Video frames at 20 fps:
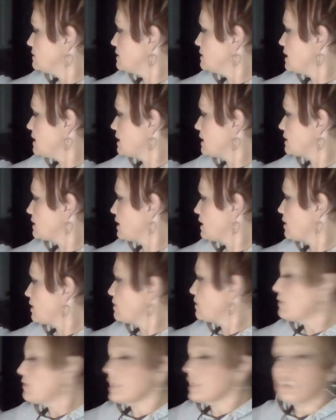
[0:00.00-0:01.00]
deck there.
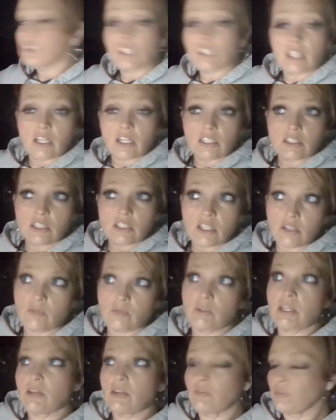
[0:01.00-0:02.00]
I've actually got two
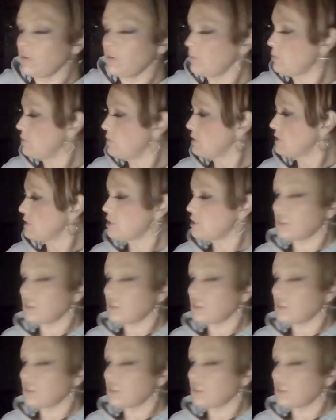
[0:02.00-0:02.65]
different ones,